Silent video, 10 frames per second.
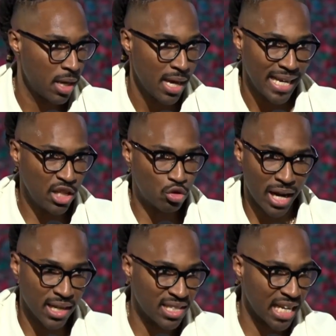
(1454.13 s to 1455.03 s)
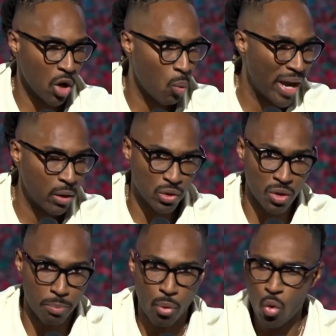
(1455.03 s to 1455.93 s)
He's trying to say, don't wait on
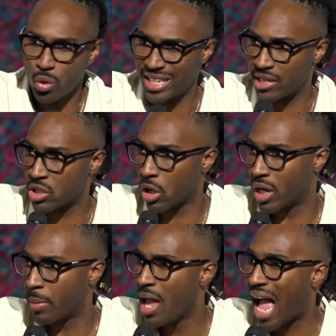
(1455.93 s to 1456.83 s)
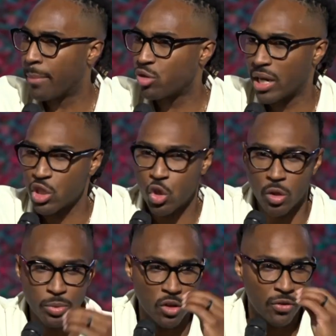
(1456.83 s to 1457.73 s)
some pool to get stirred up. I'm trying to stir
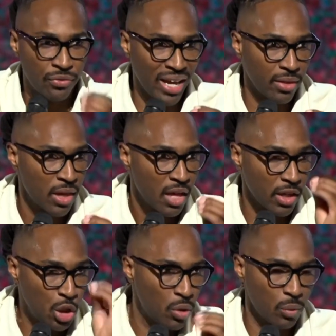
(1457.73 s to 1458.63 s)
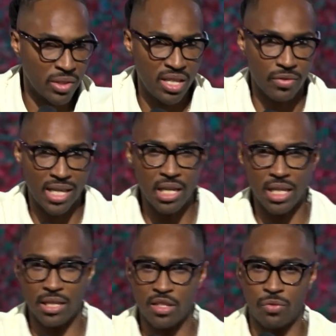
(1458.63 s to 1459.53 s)
up your faith that you could receive a healing
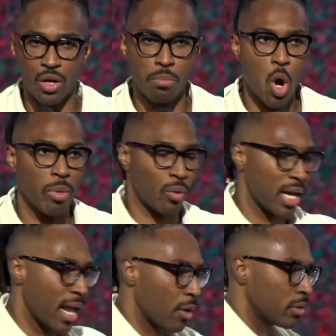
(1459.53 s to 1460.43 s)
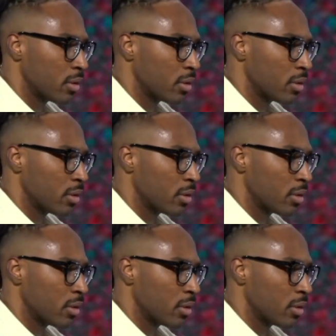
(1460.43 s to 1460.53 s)
in this very moment right now.